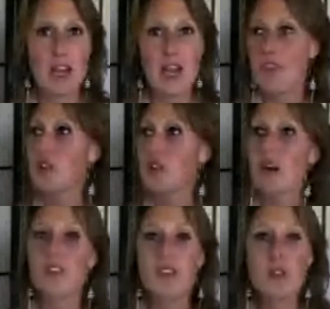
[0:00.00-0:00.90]
And the
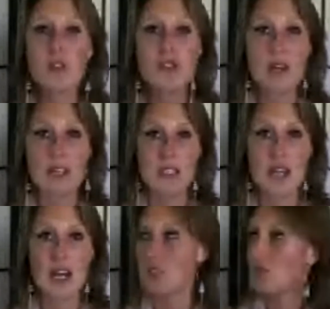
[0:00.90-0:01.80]
dog feels your
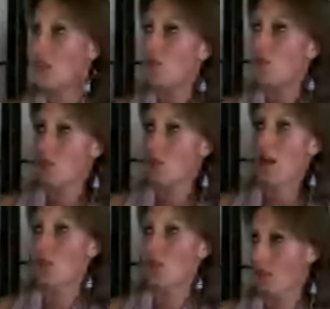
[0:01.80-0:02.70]
anxiety that you've given your
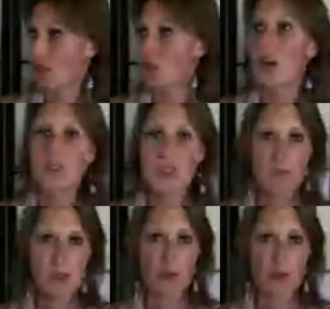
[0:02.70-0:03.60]
power for the
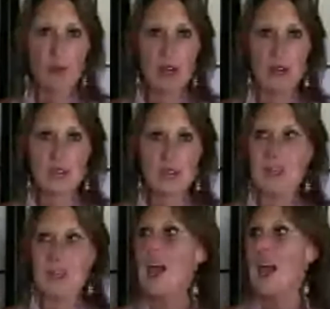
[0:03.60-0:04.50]
dog to run the whole
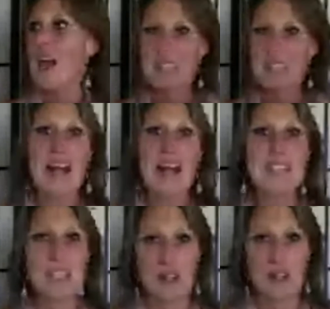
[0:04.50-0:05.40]
house, and it's
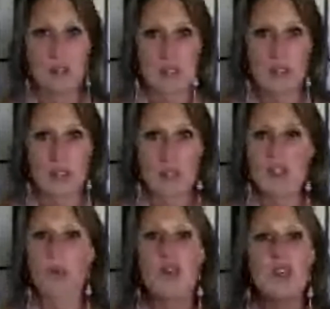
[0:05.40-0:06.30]
acting out.
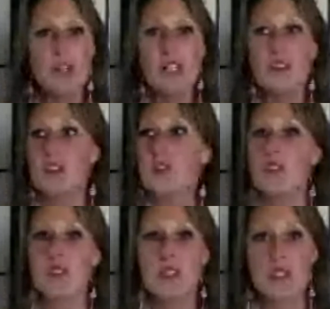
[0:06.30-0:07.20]
So what you need to
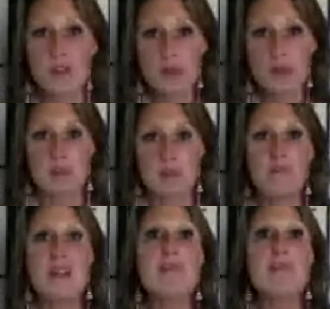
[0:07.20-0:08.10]
do is you need to
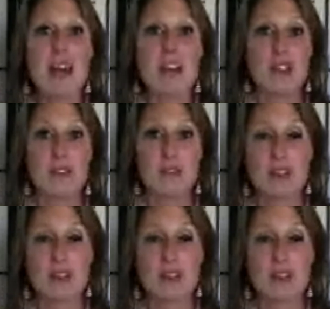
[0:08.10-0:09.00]
be the
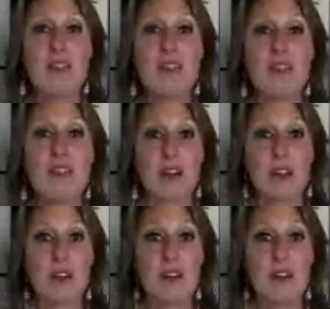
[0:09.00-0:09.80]
master, command the dog.